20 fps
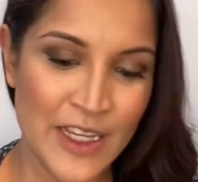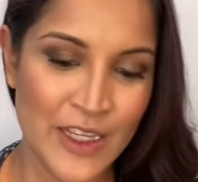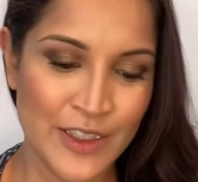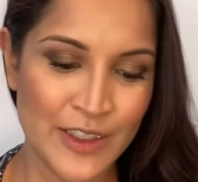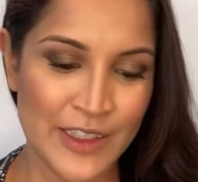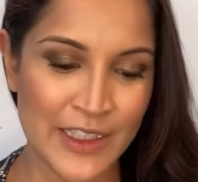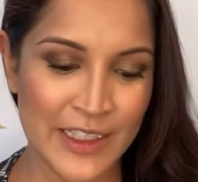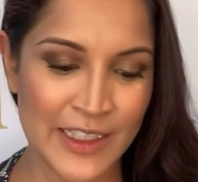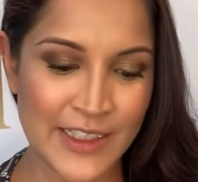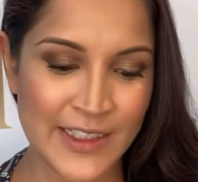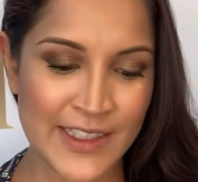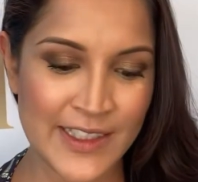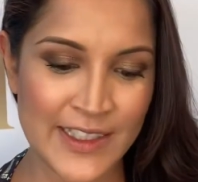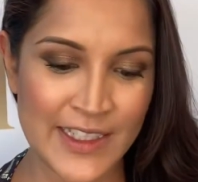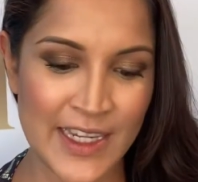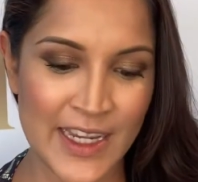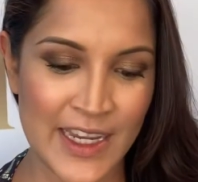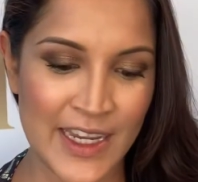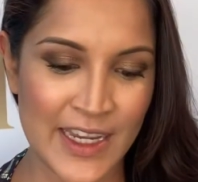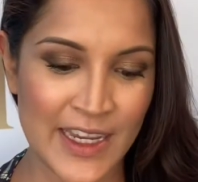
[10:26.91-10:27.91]
So let's
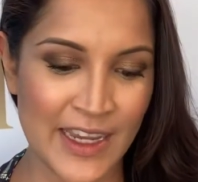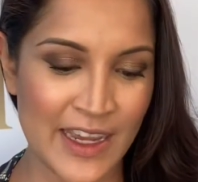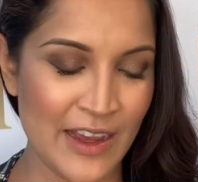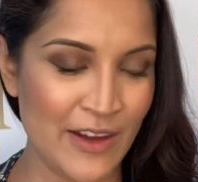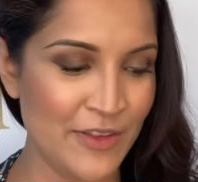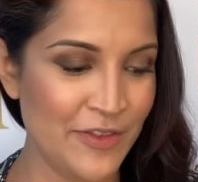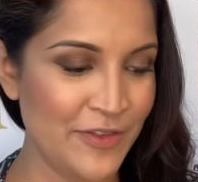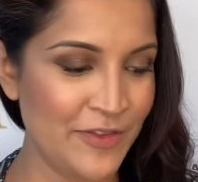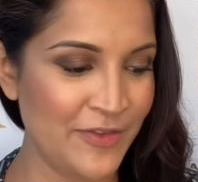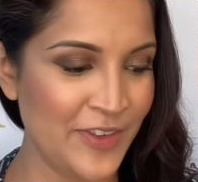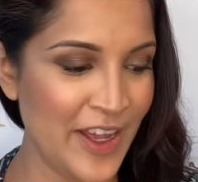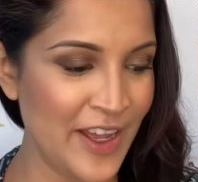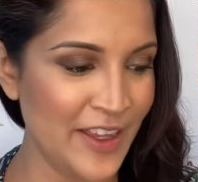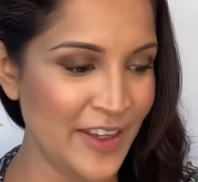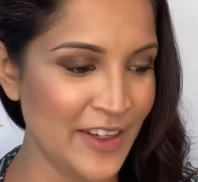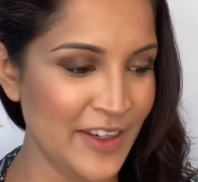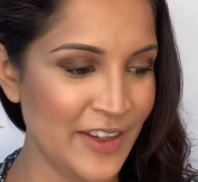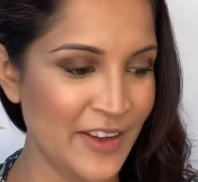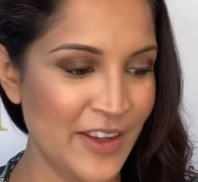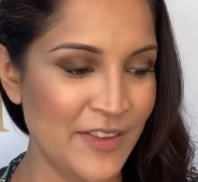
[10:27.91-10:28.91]
take our
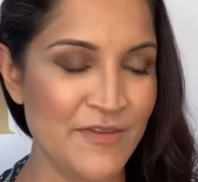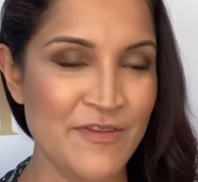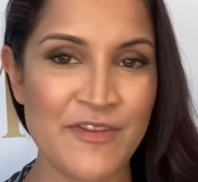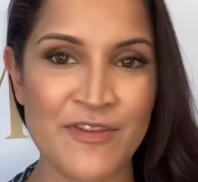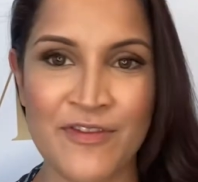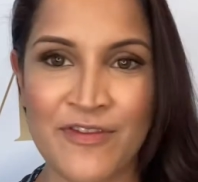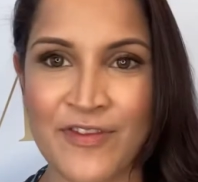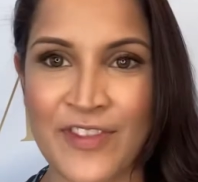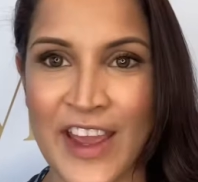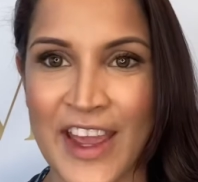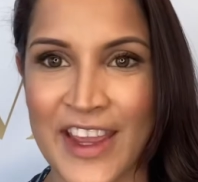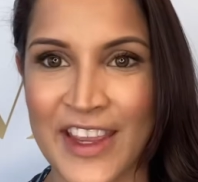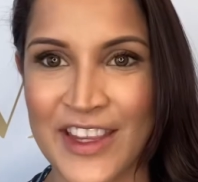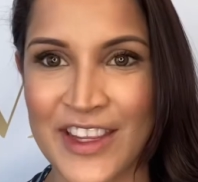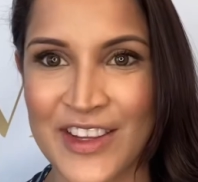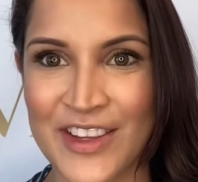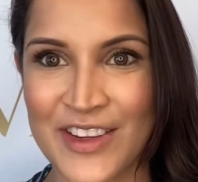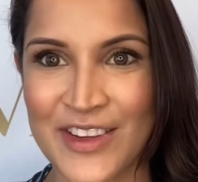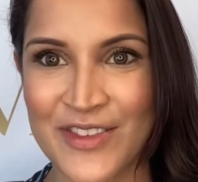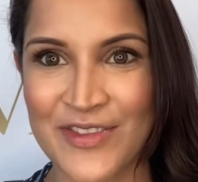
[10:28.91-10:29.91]
fun and
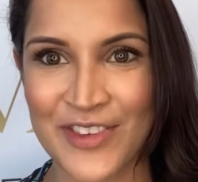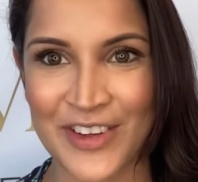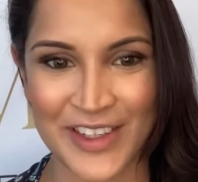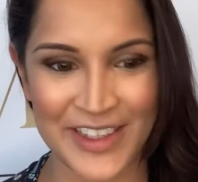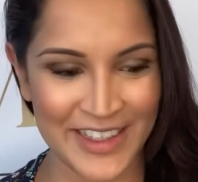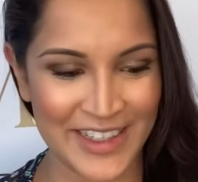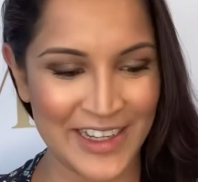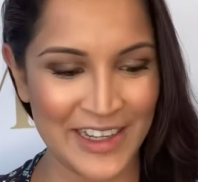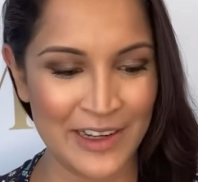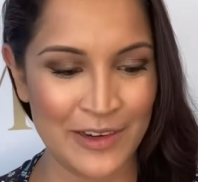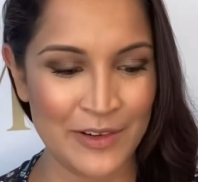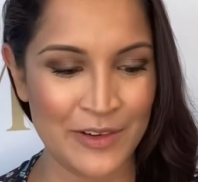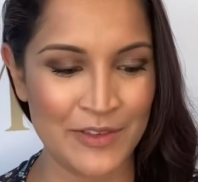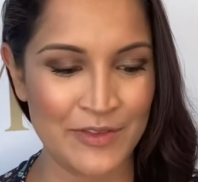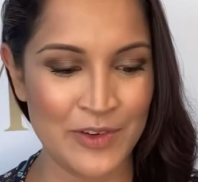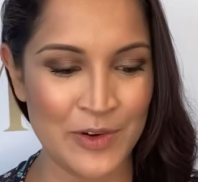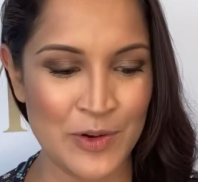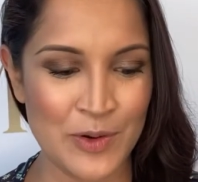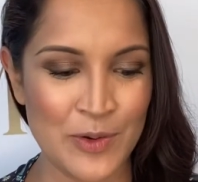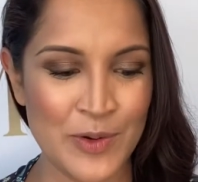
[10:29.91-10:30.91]
favorite color of
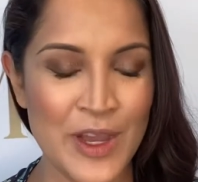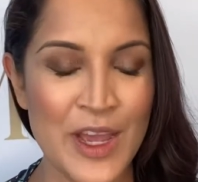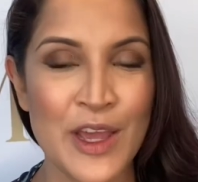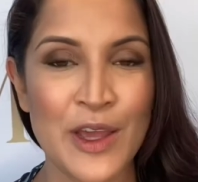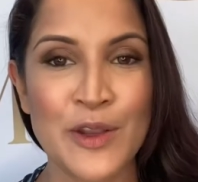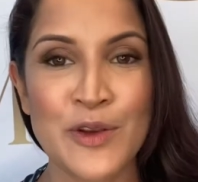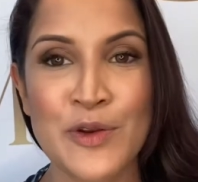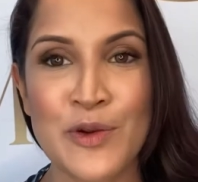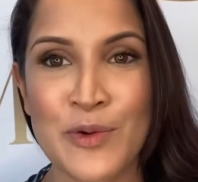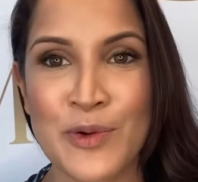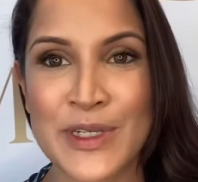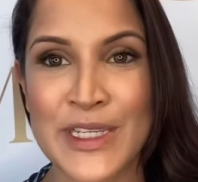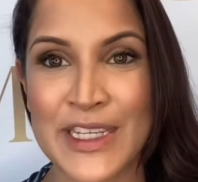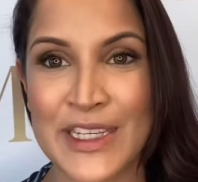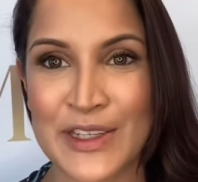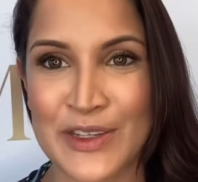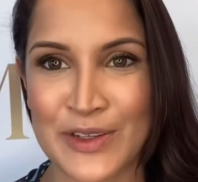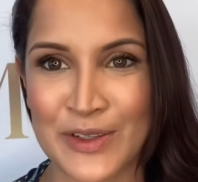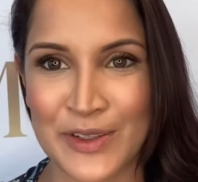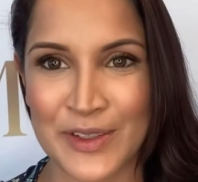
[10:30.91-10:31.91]
all, naughty
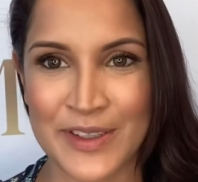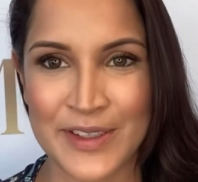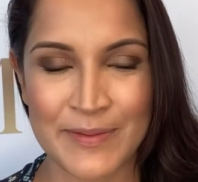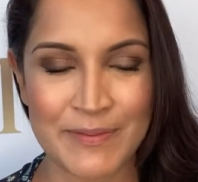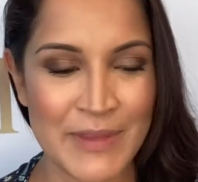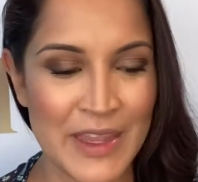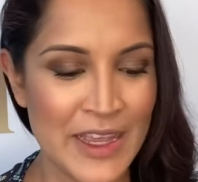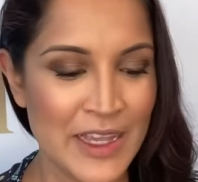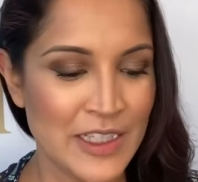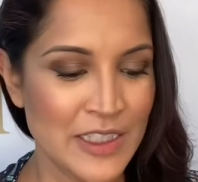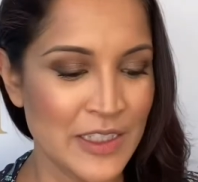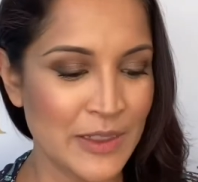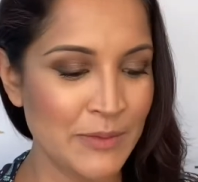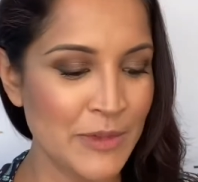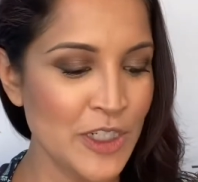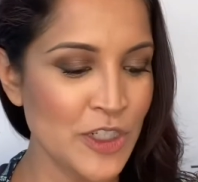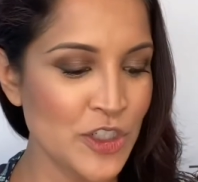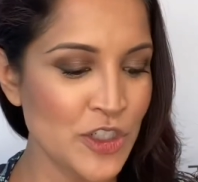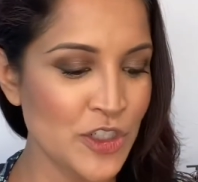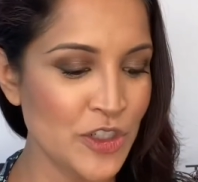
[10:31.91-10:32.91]
nude. So I'm
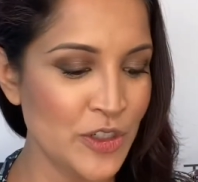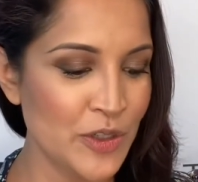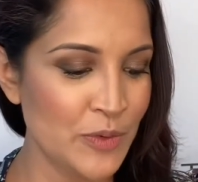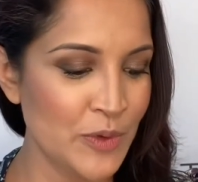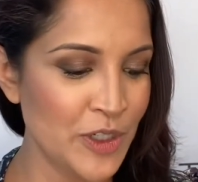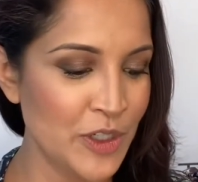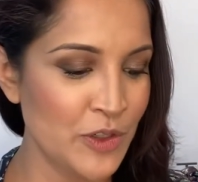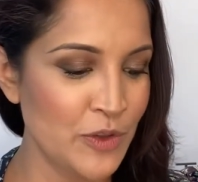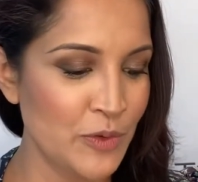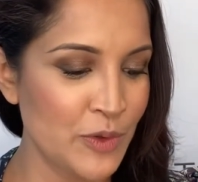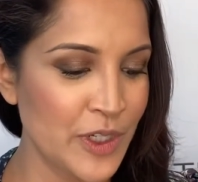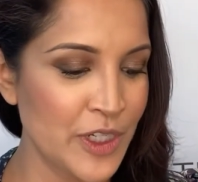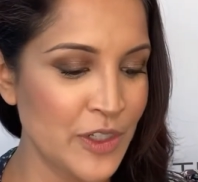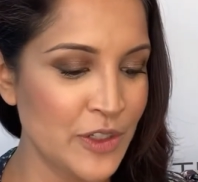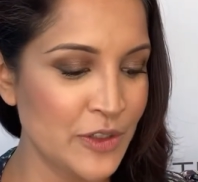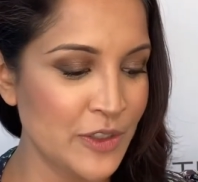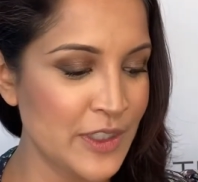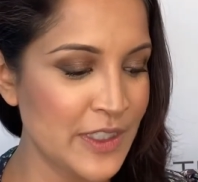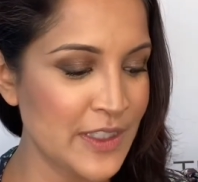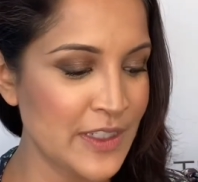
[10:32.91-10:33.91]
going to show you what a naughty
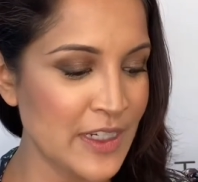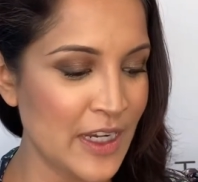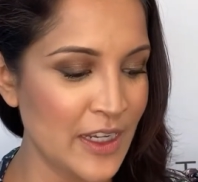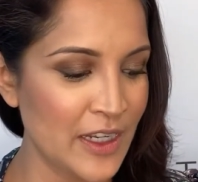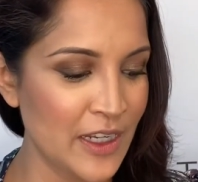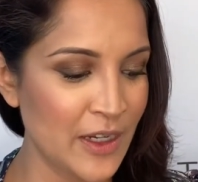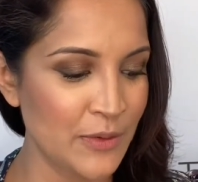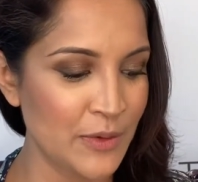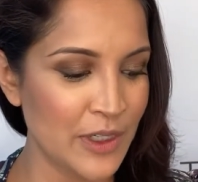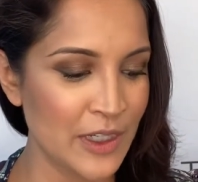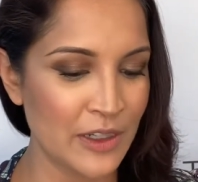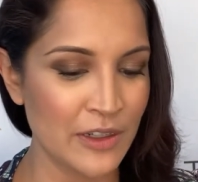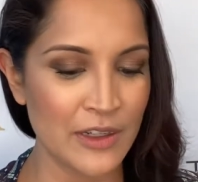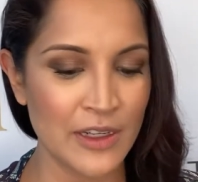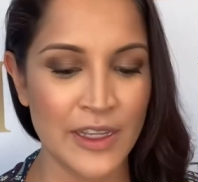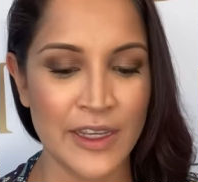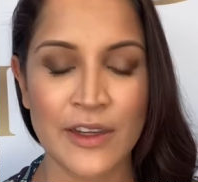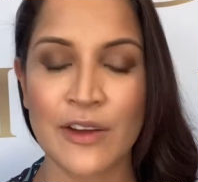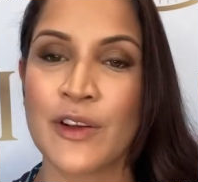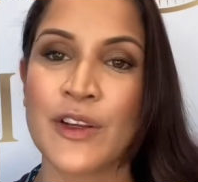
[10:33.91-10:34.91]
nude stylo would look
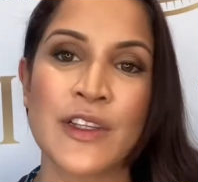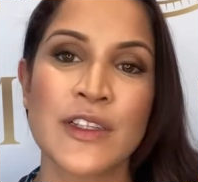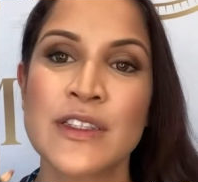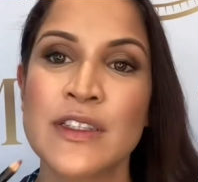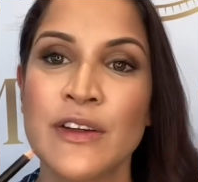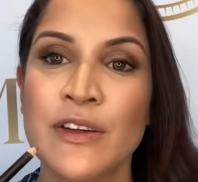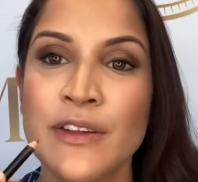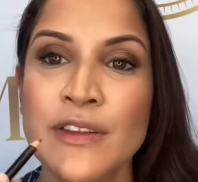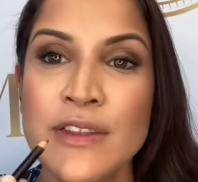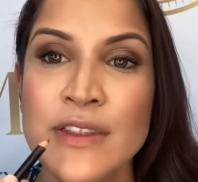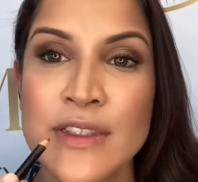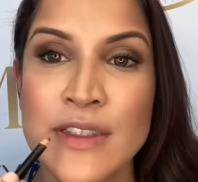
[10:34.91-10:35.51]
like on its own.